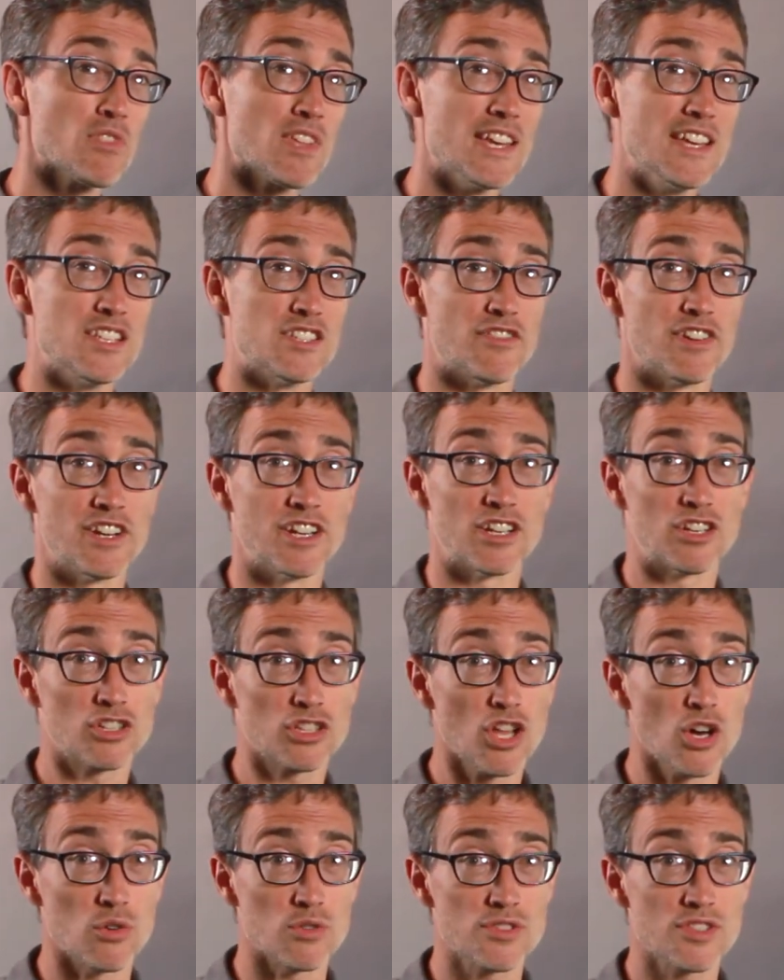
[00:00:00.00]
is very
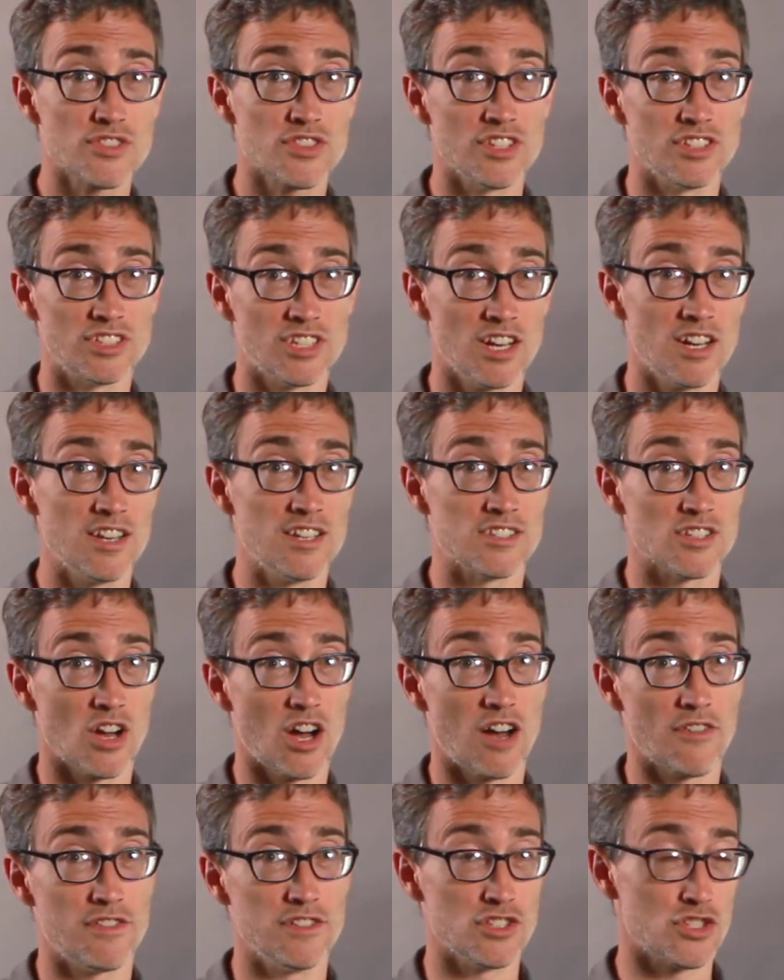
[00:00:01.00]
close, the "de" is
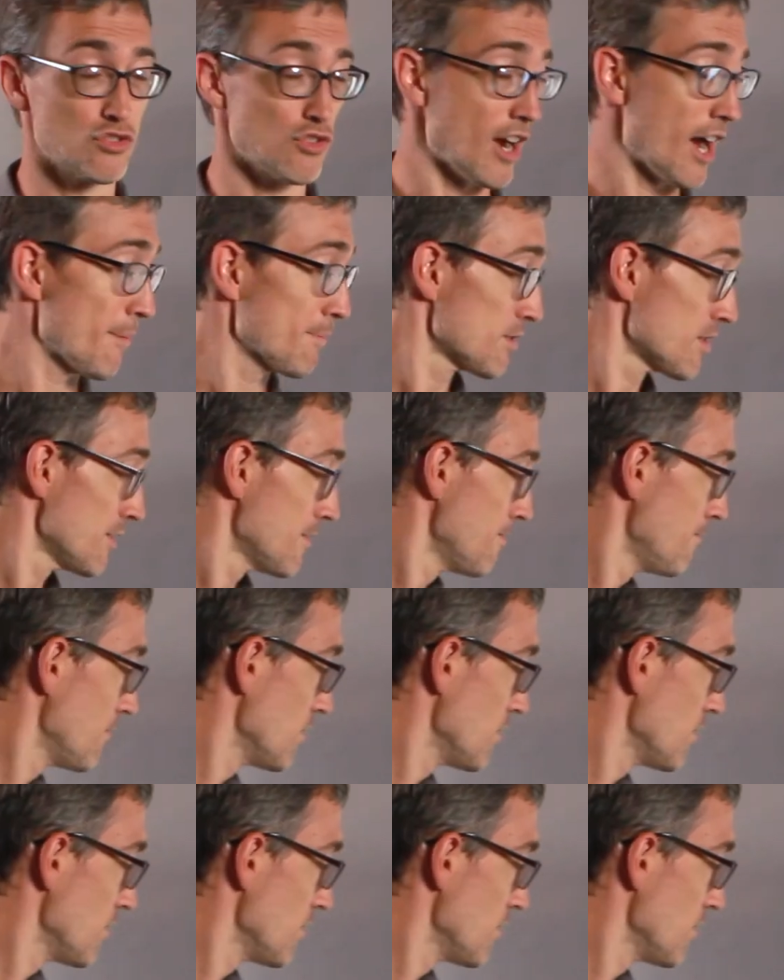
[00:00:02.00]
often dropped.